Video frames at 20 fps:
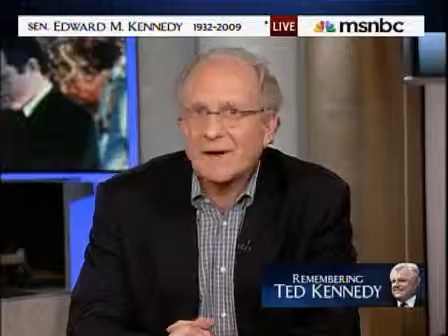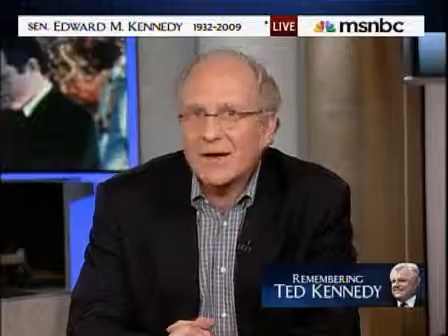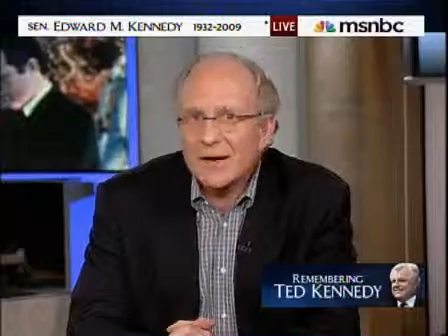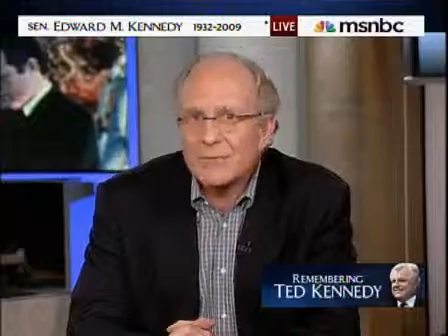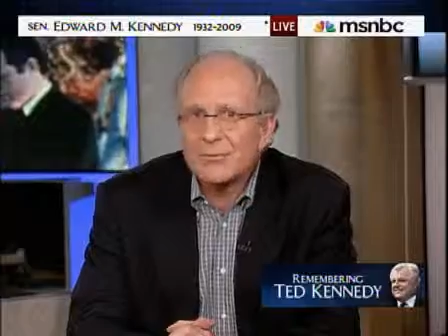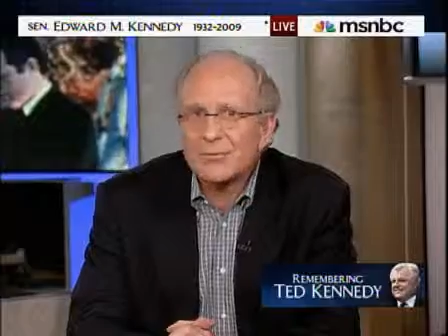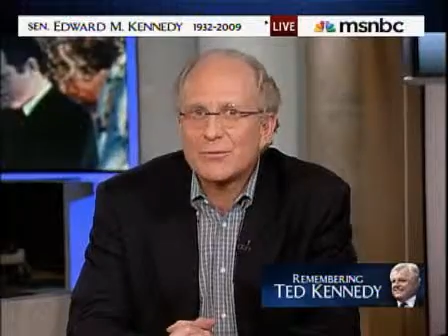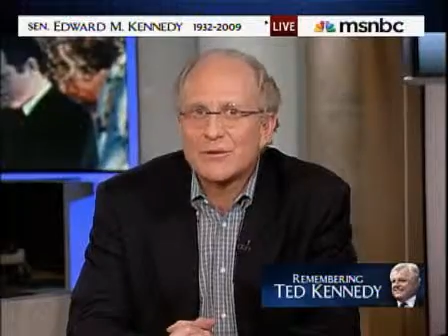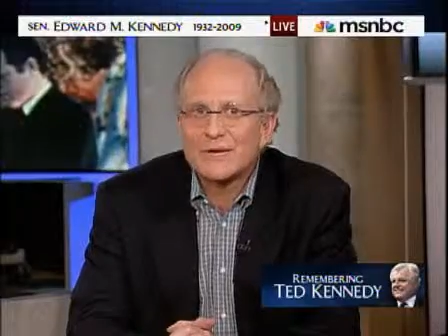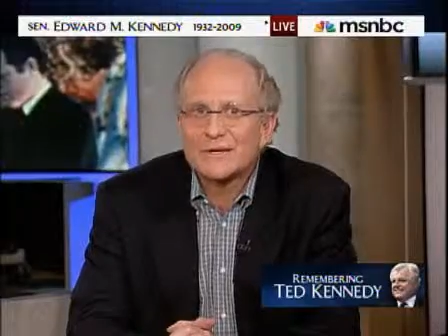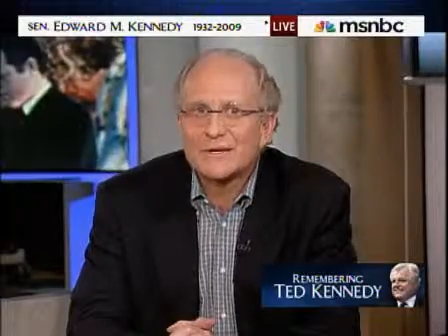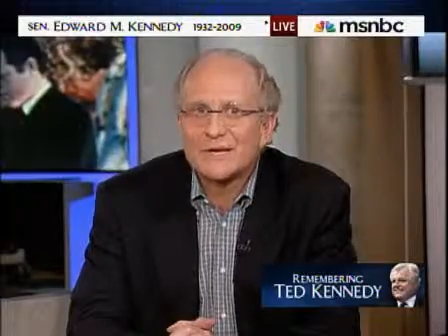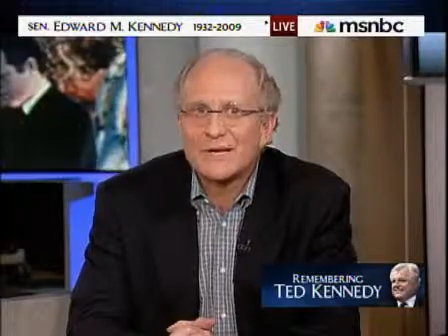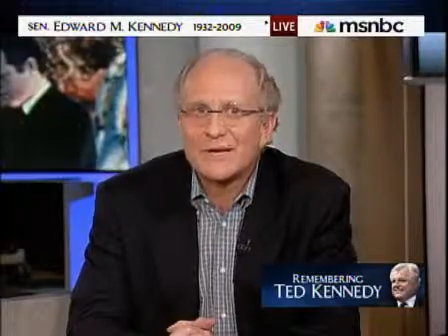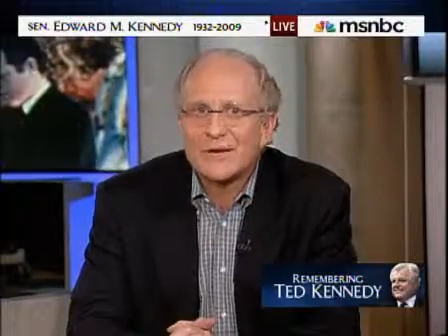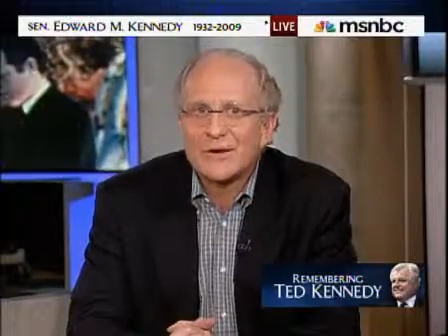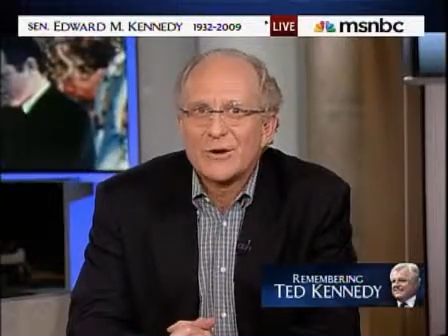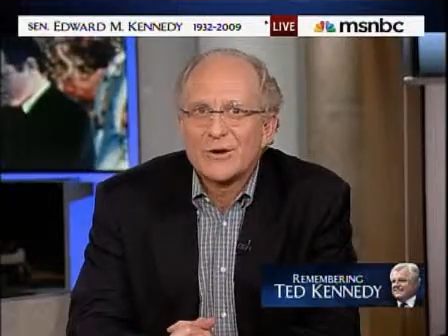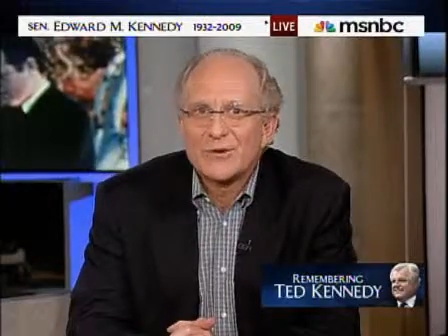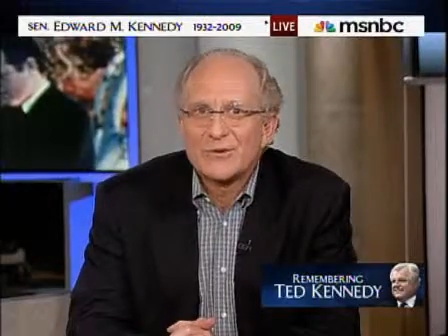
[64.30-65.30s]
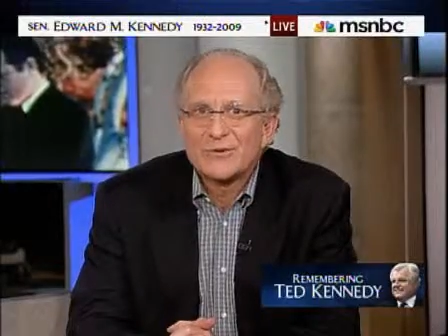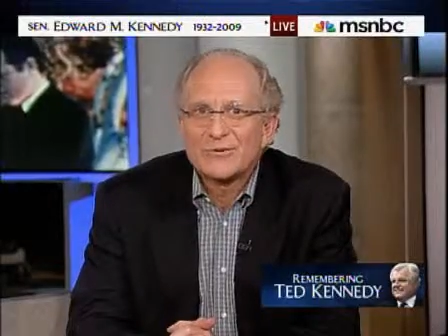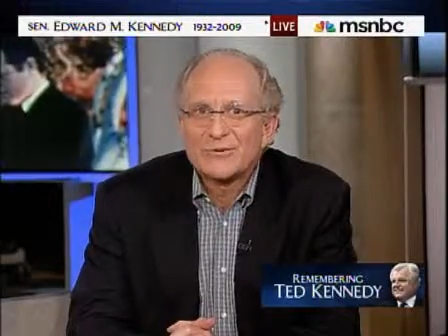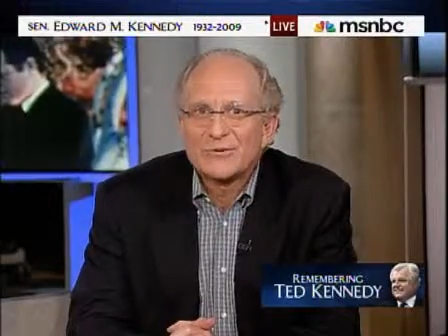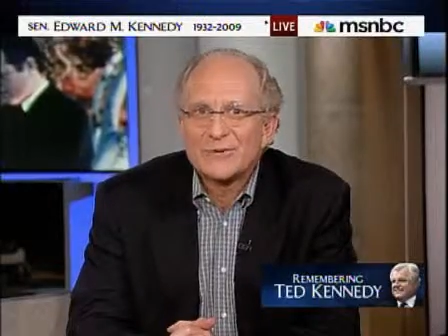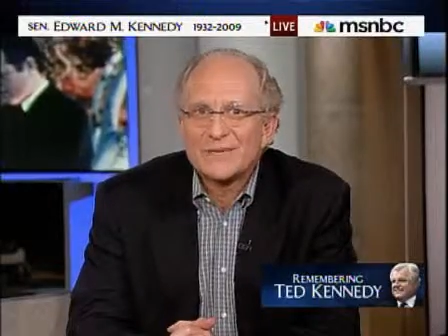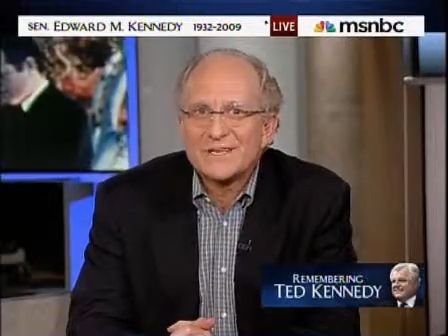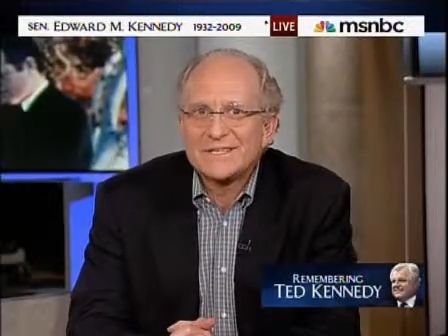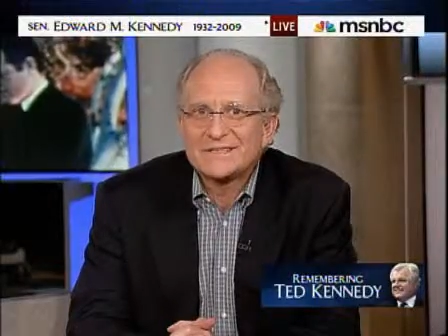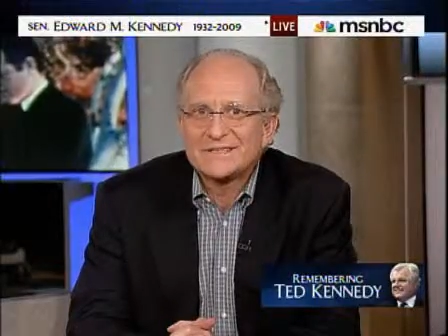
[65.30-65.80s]
up with
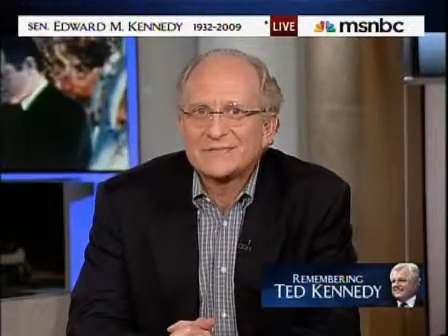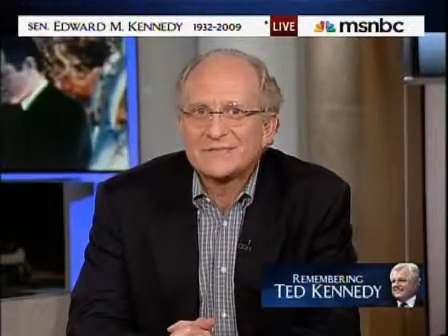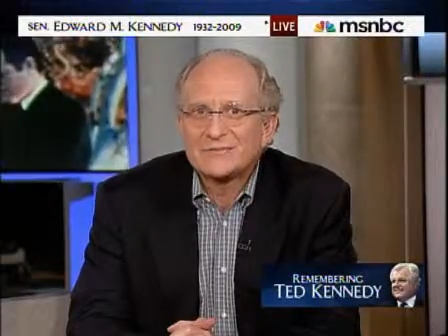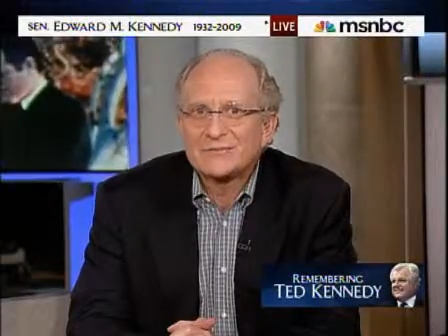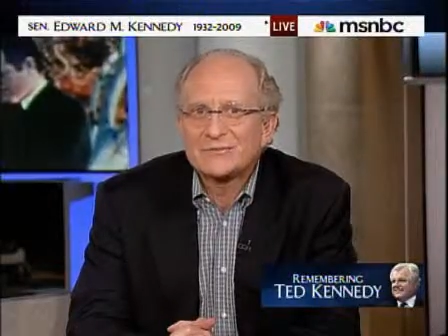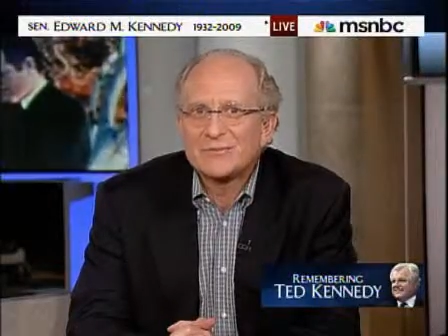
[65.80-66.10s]
is